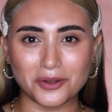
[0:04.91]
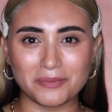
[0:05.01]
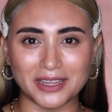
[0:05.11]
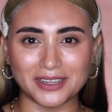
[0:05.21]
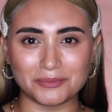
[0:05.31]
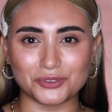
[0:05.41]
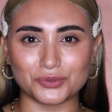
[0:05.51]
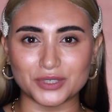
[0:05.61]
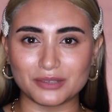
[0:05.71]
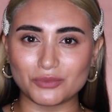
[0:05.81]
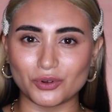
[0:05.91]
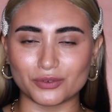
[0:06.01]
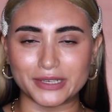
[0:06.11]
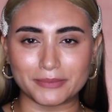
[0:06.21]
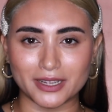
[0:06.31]
My name is Reem or
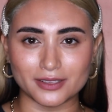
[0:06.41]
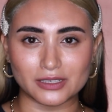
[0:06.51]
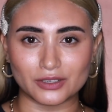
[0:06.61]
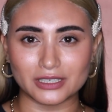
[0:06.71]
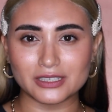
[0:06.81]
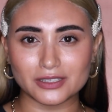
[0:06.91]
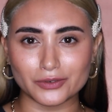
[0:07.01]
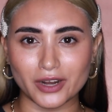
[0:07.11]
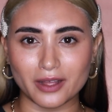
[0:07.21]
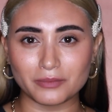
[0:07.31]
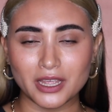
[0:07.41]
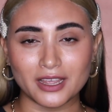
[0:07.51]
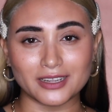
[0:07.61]
Reem Kenza on Instagram,